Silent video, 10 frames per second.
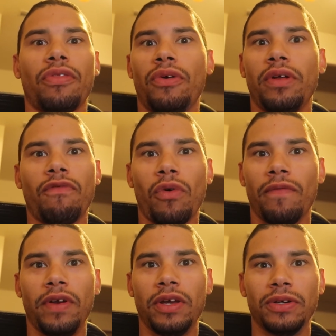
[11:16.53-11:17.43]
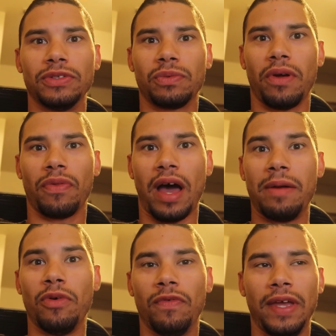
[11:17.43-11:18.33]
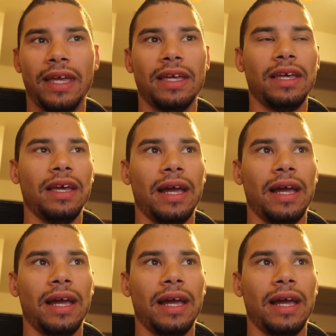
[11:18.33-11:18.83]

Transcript: or 34 videos with iMovie,